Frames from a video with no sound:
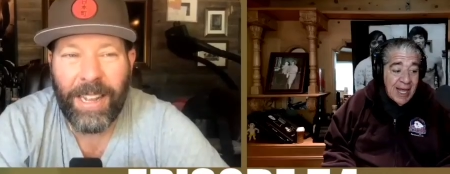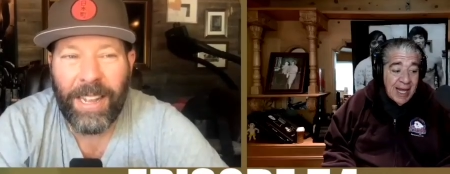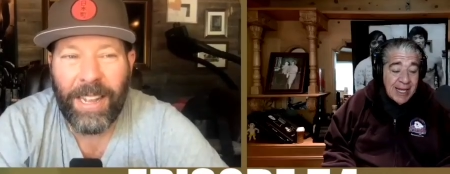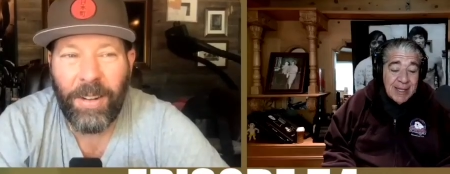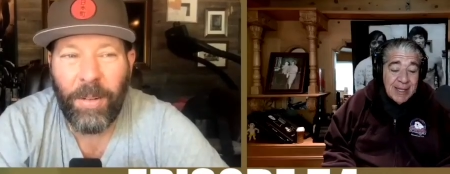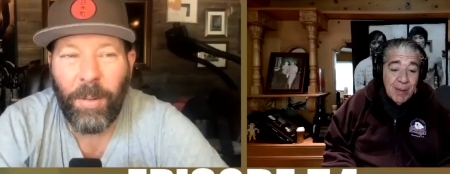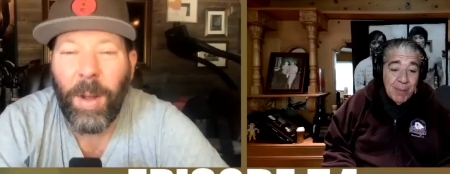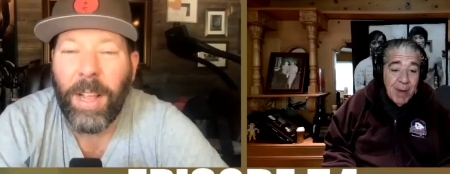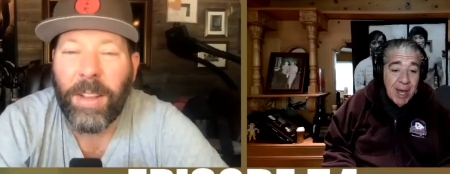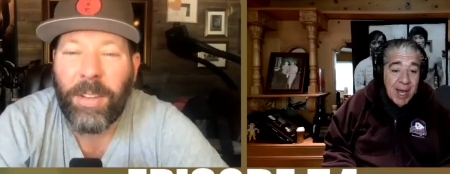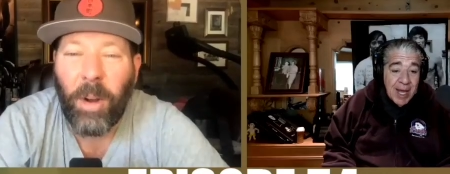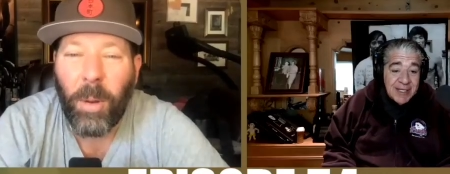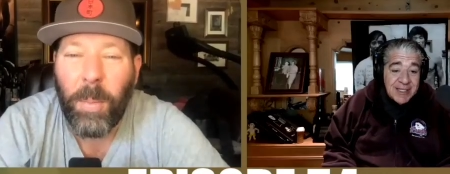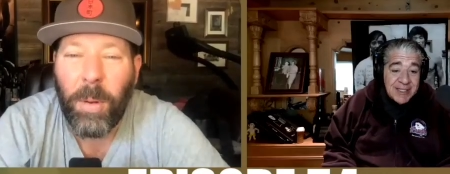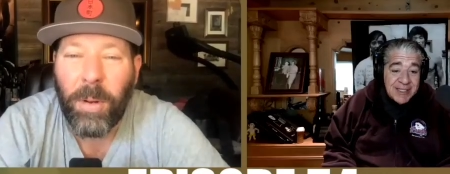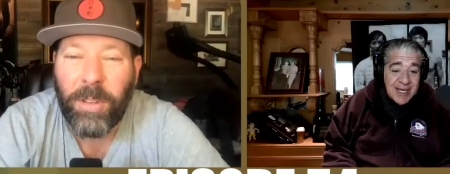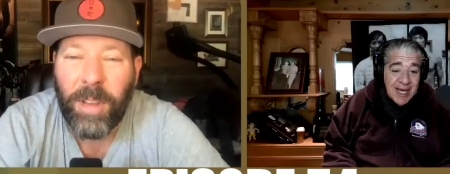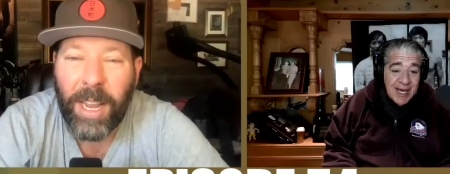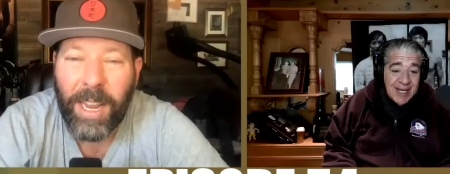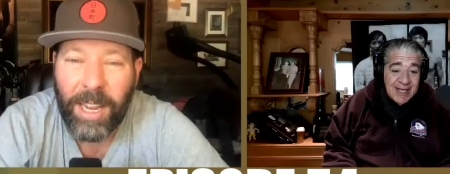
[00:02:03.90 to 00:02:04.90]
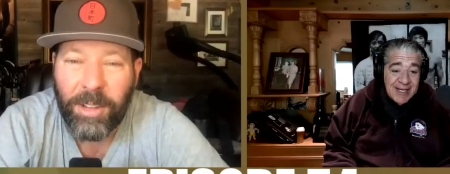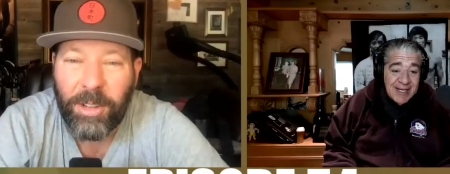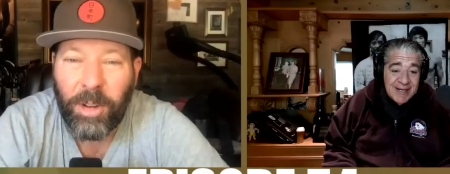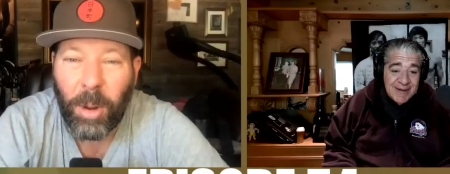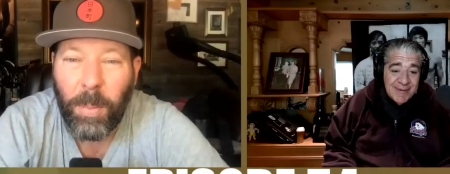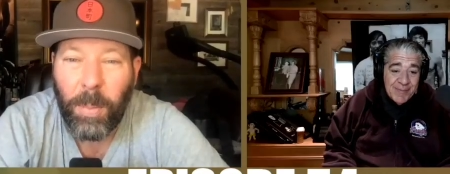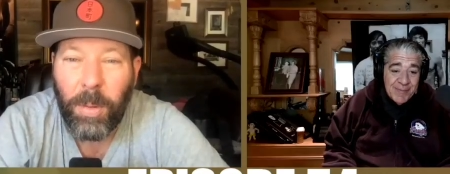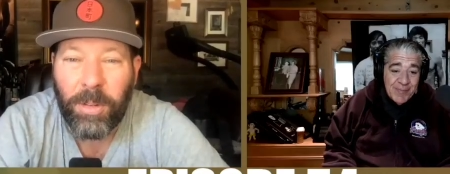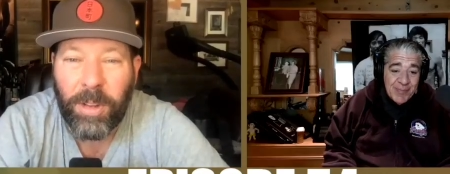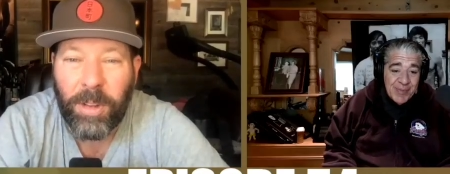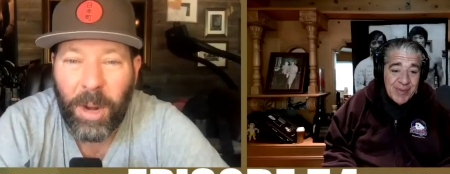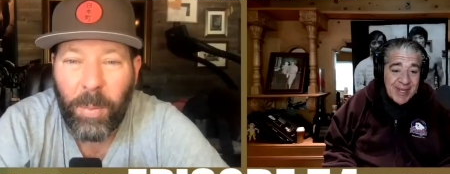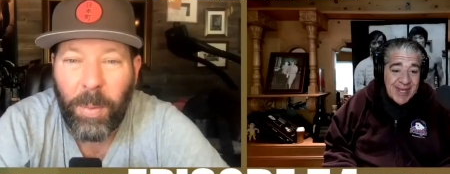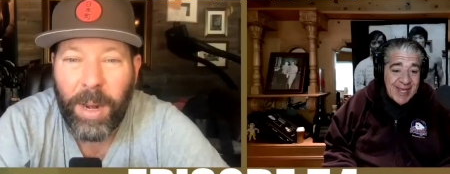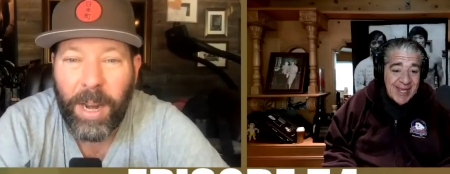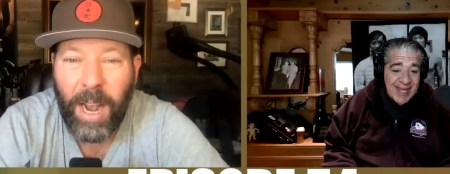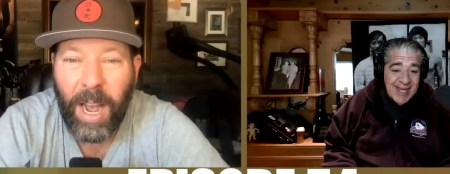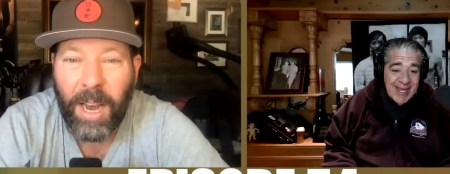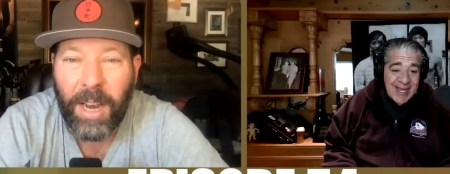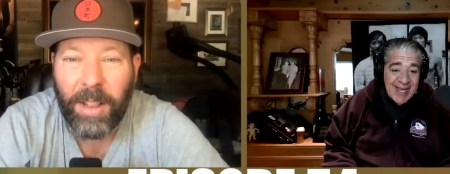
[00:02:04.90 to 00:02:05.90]
Speaker 1: like well, it's almost said, like it's almost like
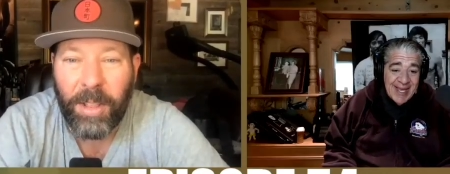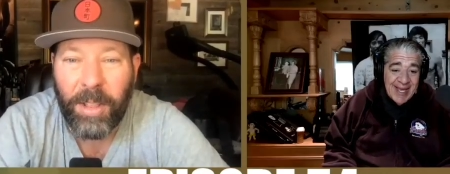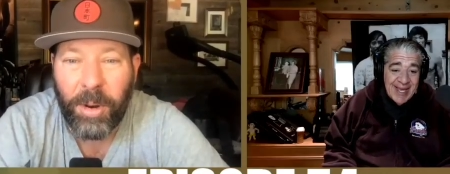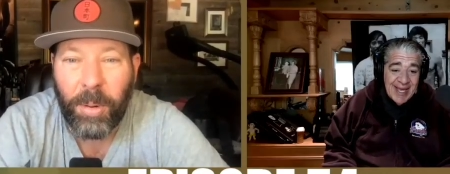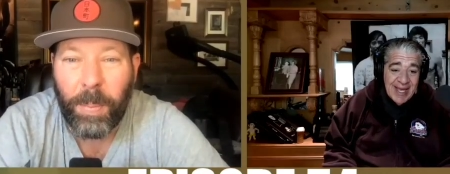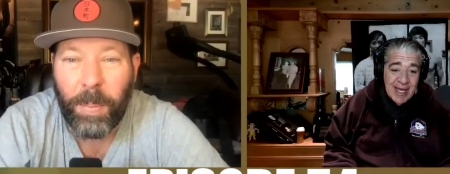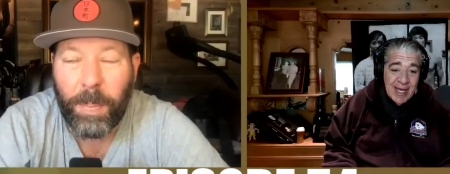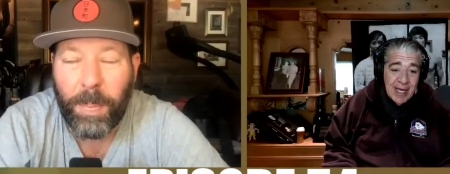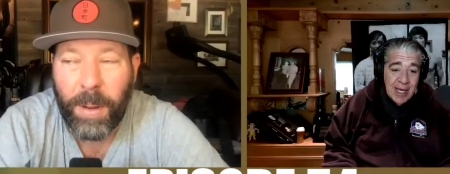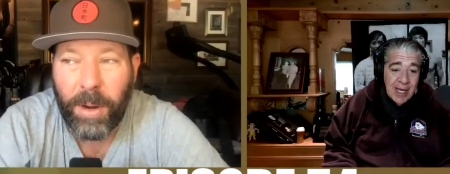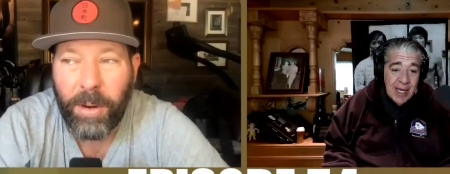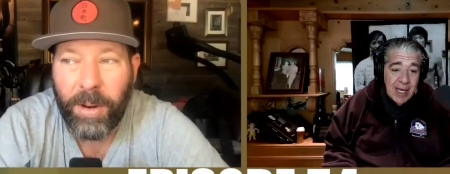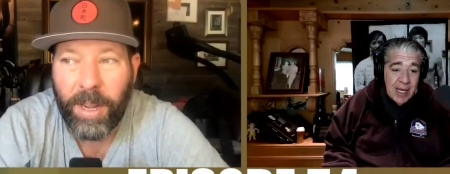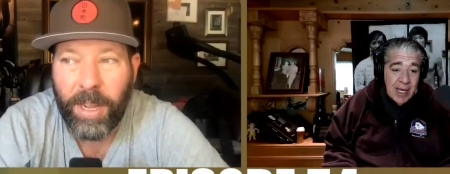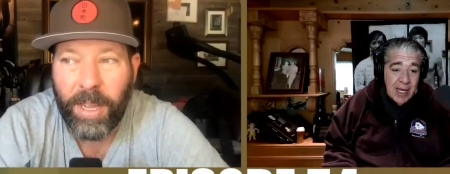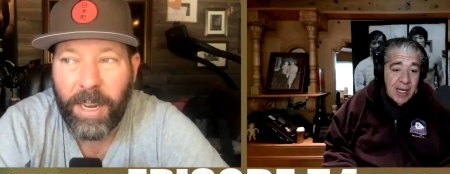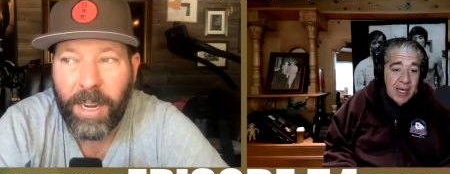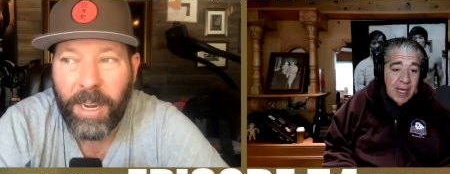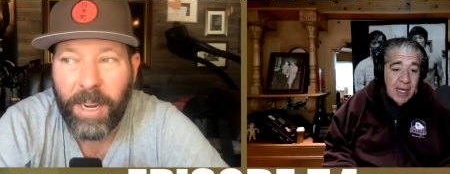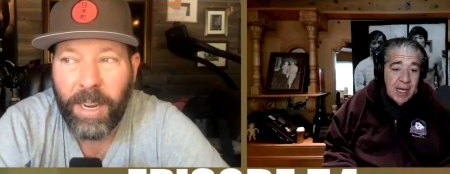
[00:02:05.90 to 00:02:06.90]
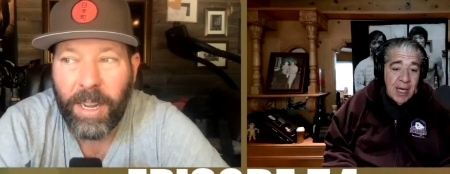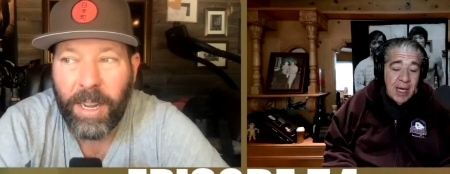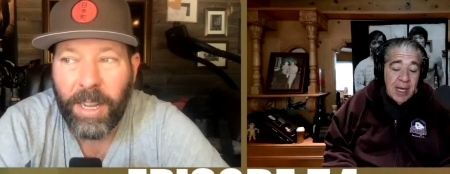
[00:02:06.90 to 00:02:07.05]
we got a little period.